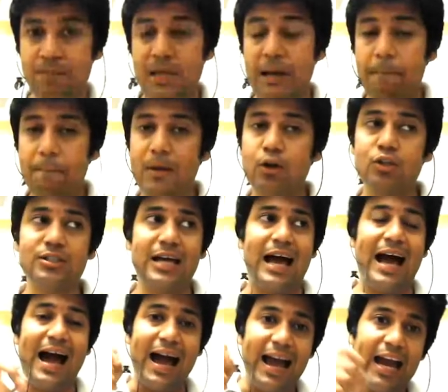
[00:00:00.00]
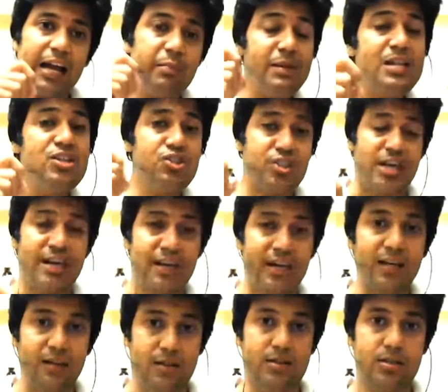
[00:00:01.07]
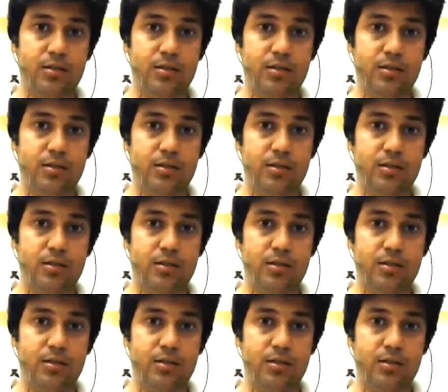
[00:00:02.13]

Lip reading: because I had been checking this